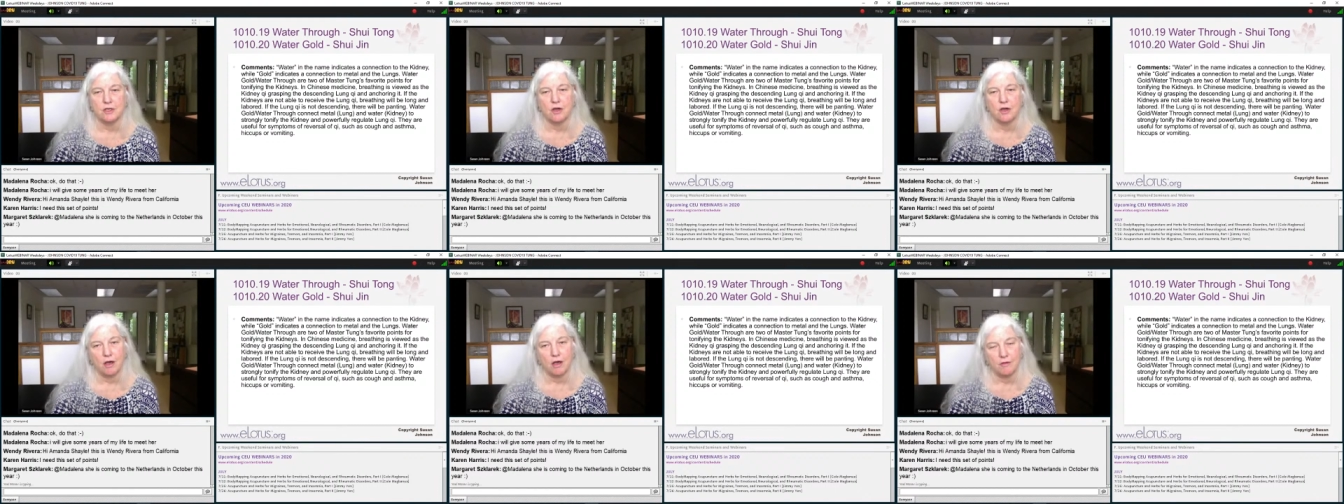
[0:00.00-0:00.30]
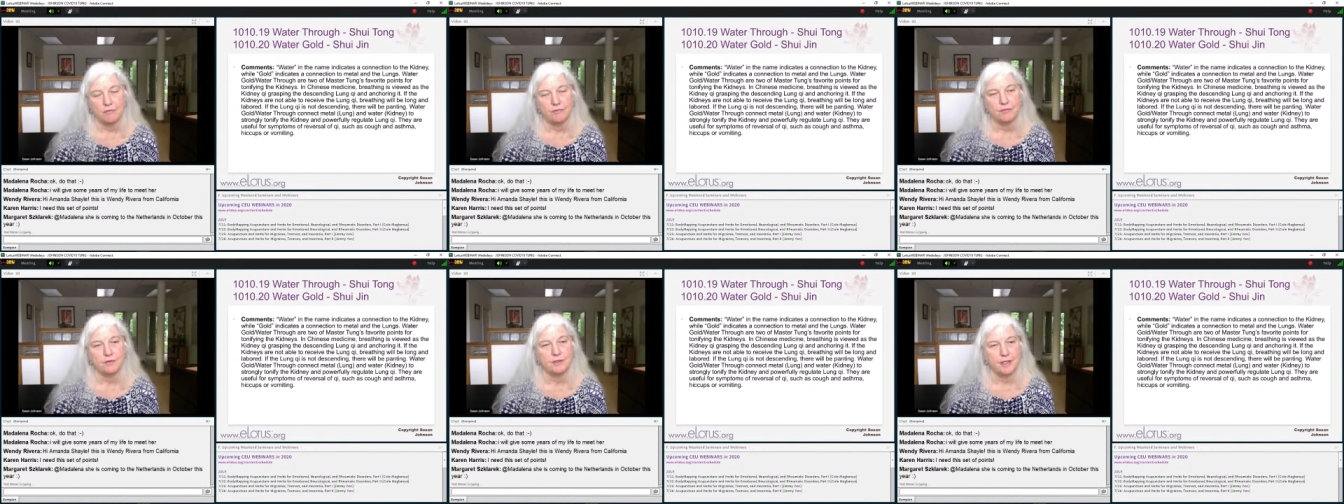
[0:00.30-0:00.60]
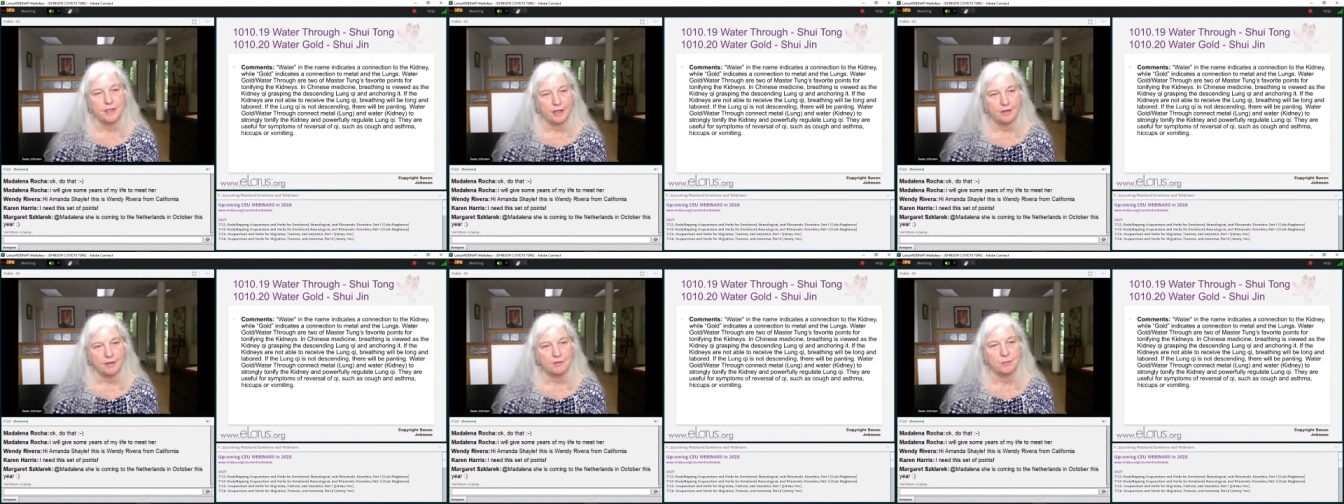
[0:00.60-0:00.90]
Cough
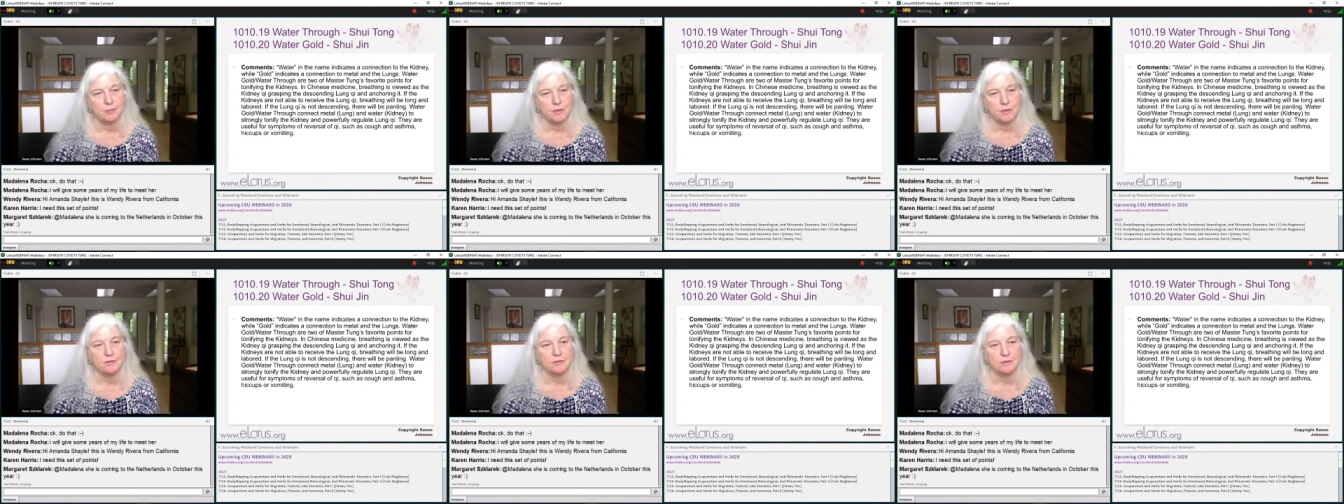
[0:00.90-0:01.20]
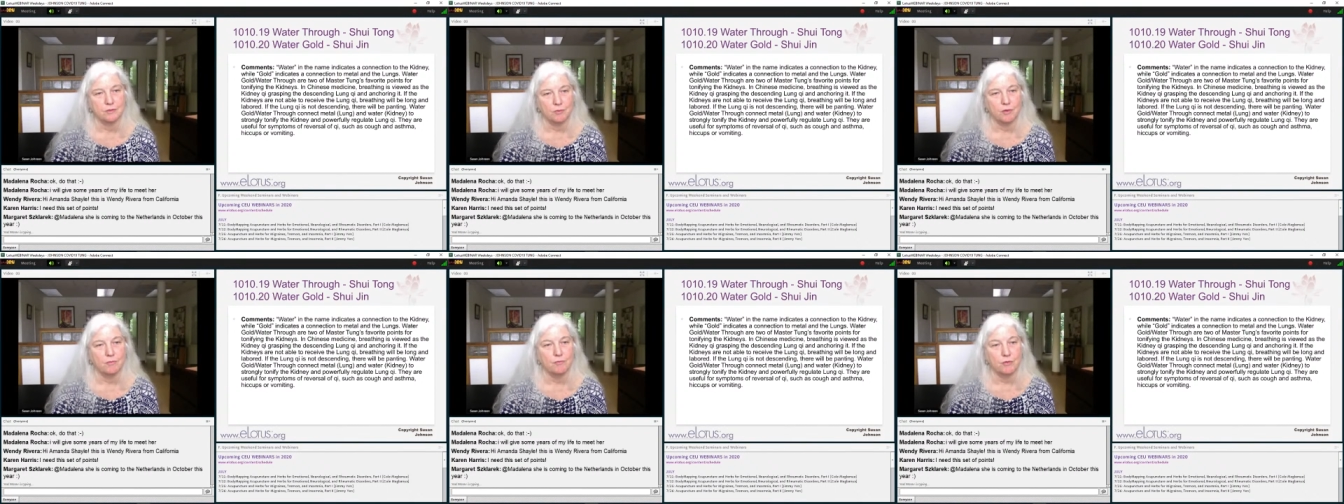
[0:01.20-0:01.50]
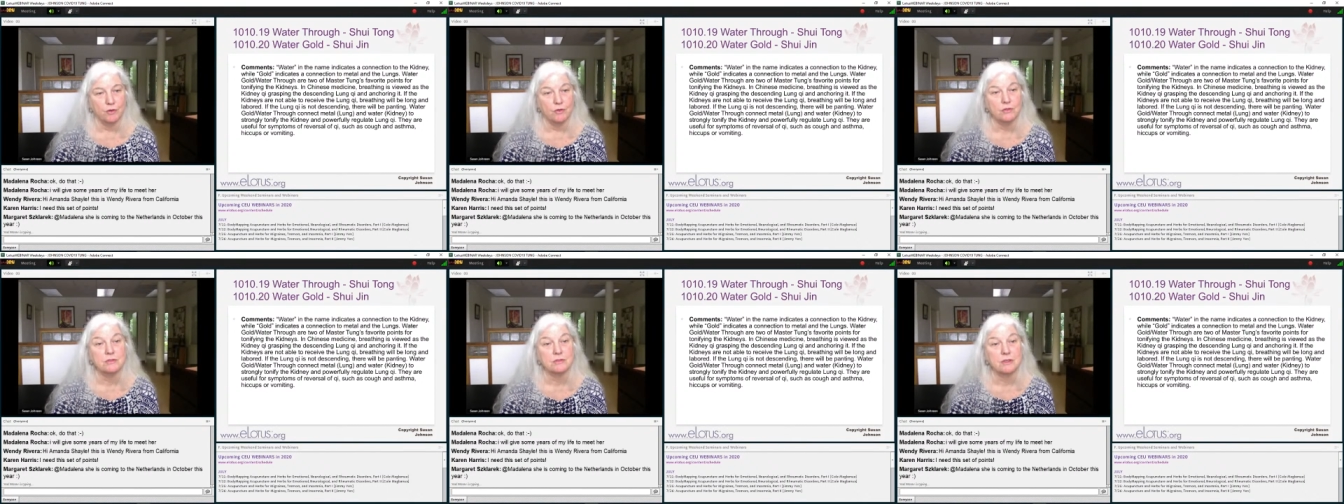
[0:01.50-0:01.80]
and asthma is a
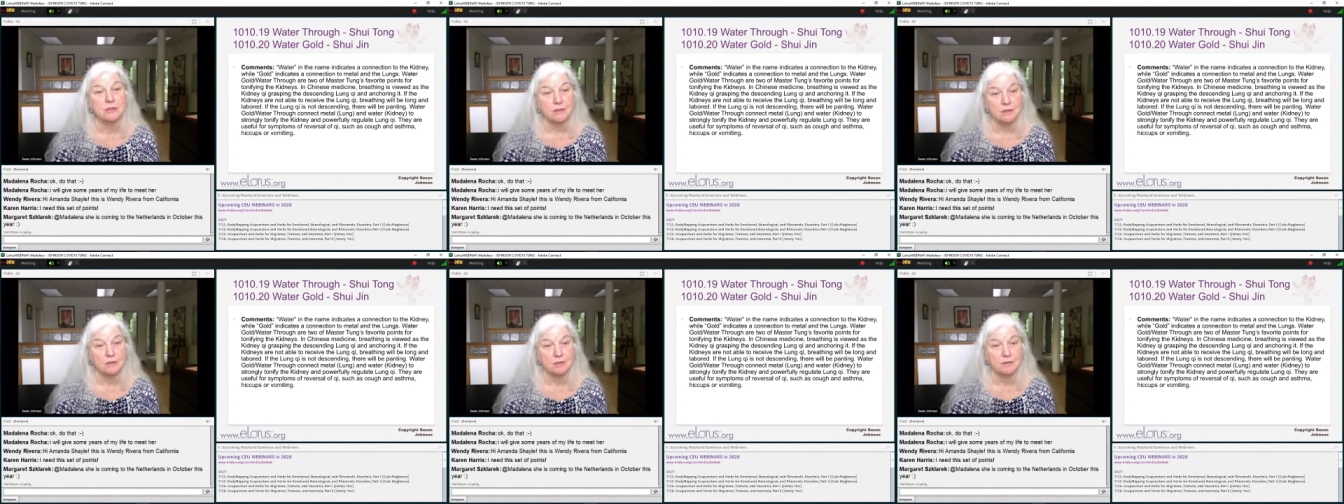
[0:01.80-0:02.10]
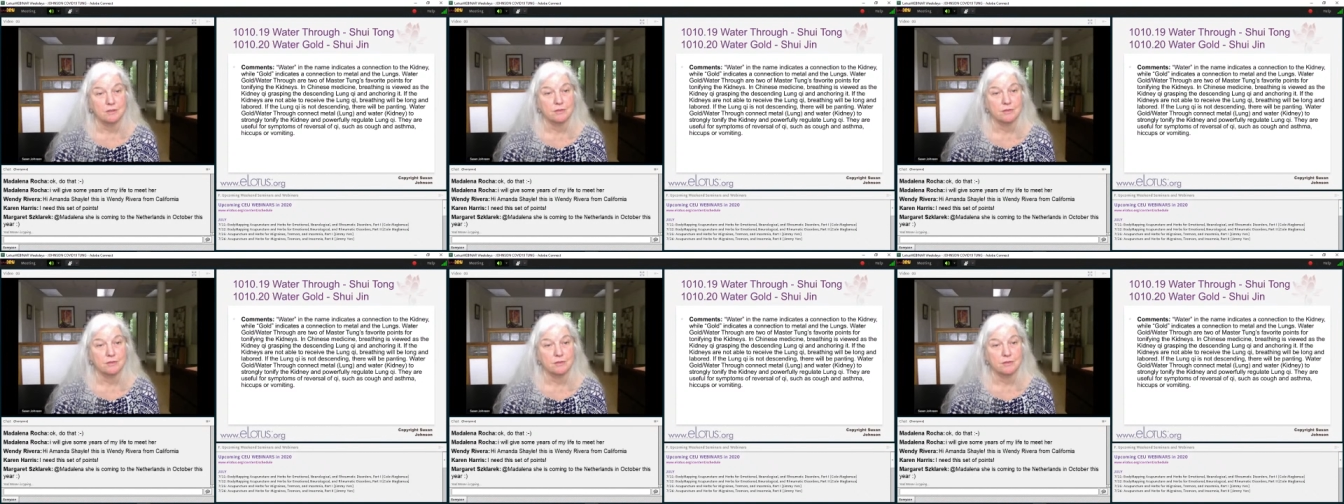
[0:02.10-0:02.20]
reversal,